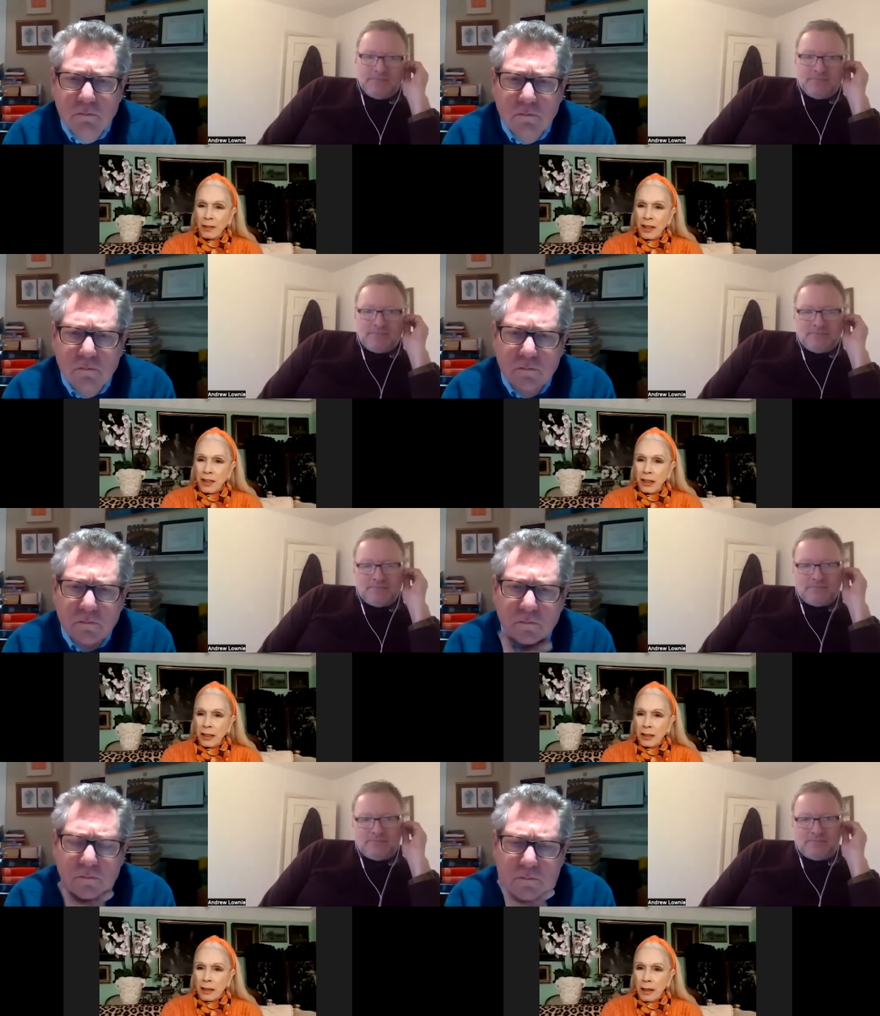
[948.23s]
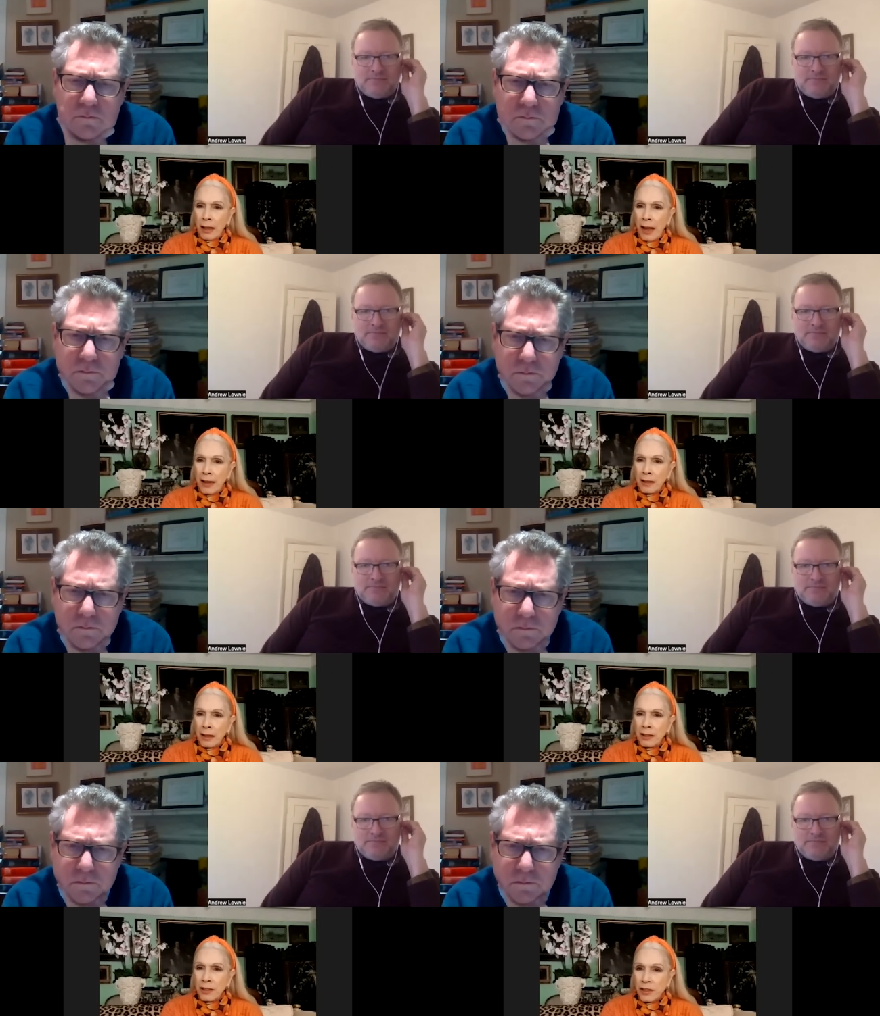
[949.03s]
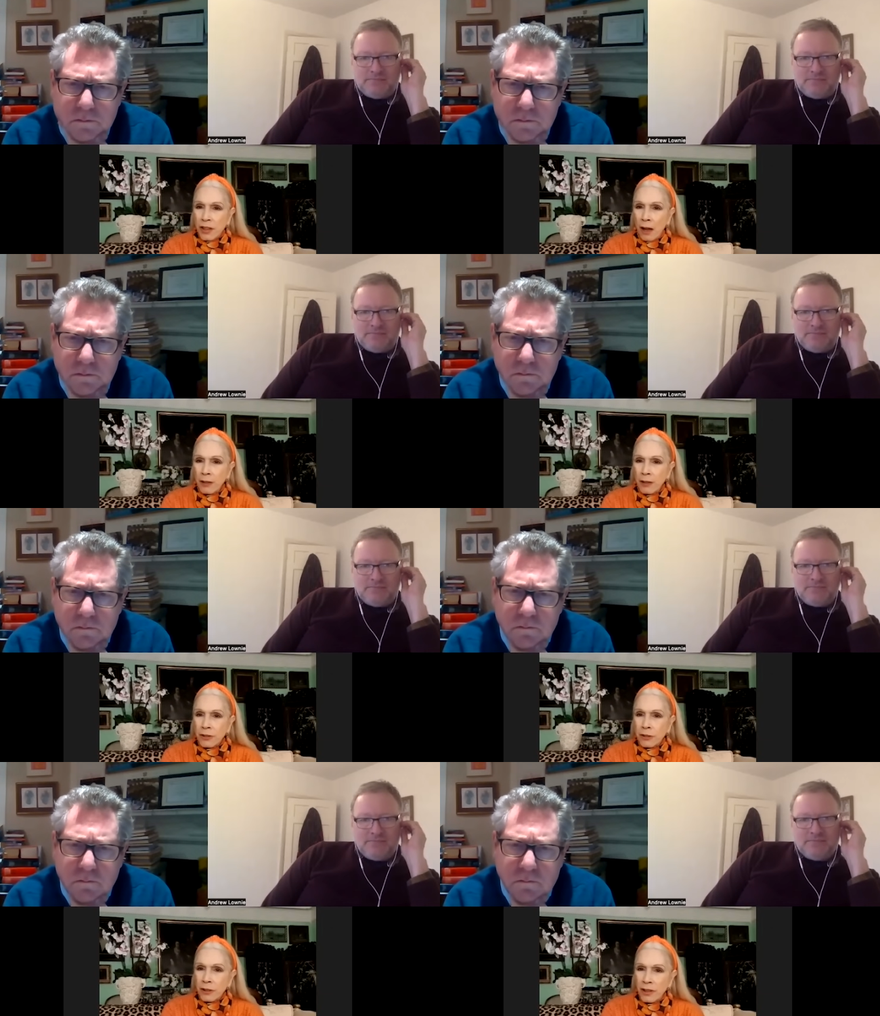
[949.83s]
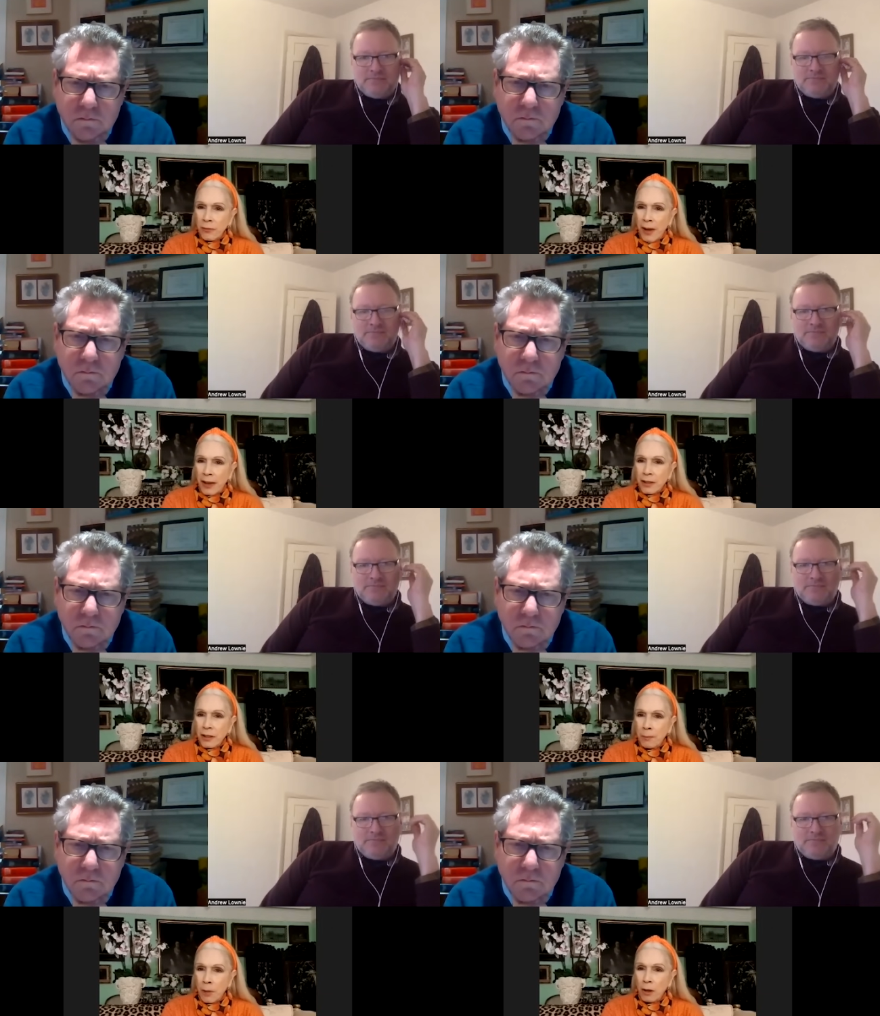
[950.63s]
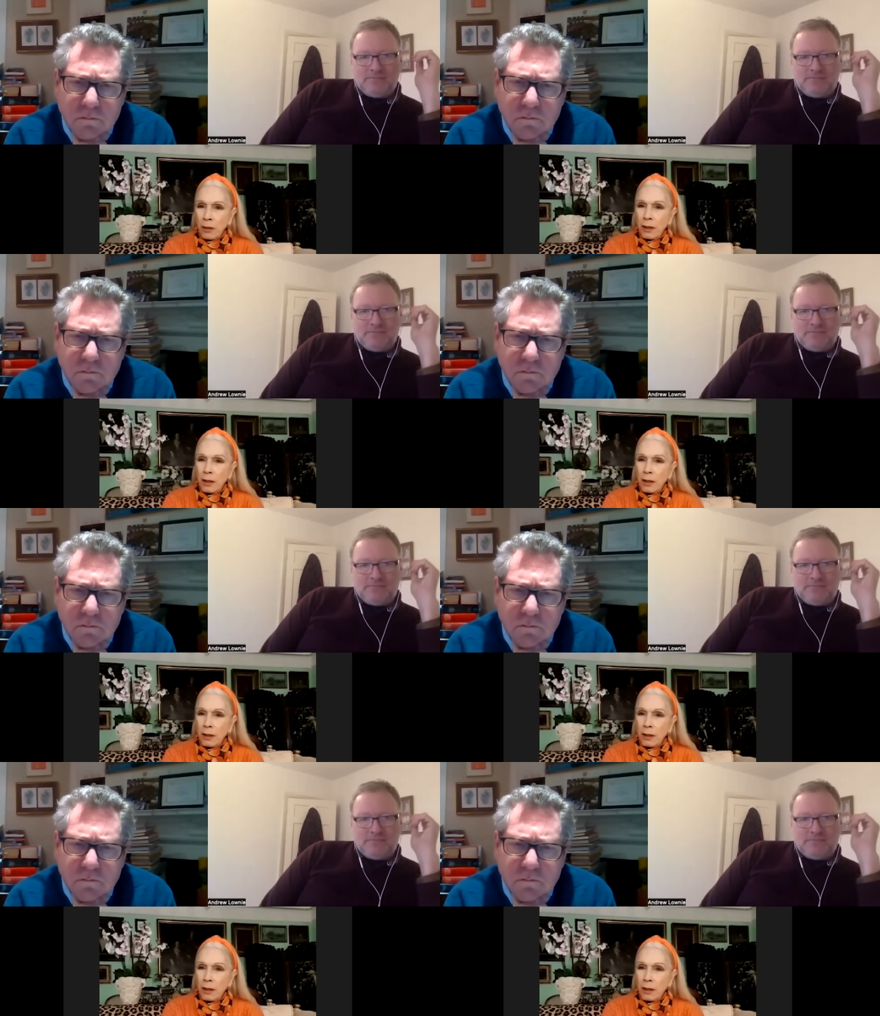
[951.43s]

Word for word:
Speaker 1: that it had a disastrous effect upon